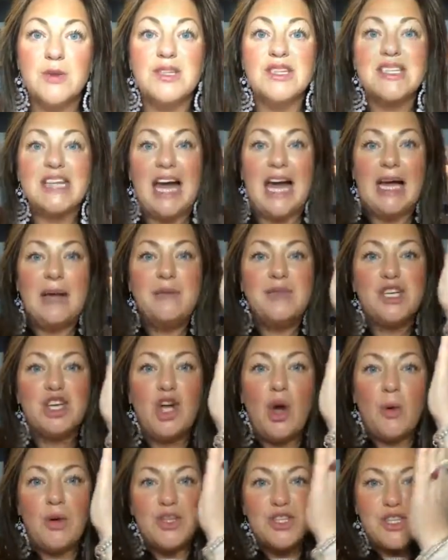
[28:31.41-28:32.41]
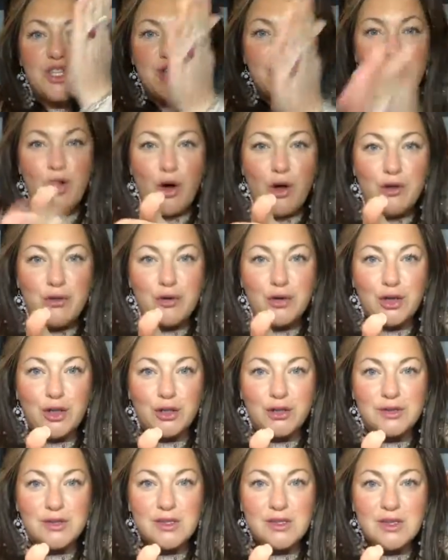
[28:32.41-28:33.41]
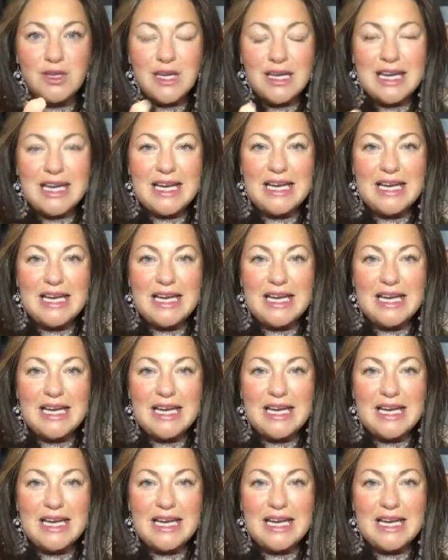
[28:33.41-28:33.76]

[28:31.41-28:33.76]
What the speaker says: So it's time to go onto the North Node.